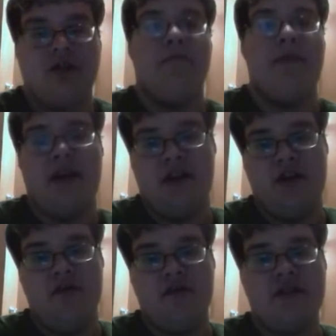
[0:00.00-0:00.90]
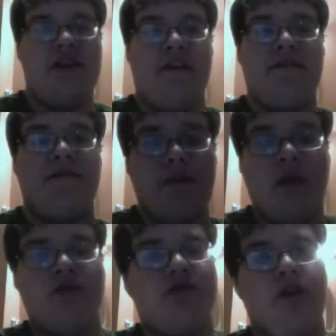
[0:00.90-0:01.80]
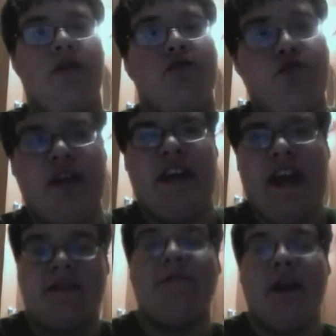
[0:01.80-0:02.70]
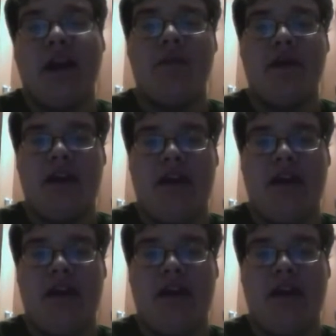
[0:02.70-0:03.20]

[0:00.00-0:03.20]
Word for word: some big news that Flipnote Studio 3D has finally been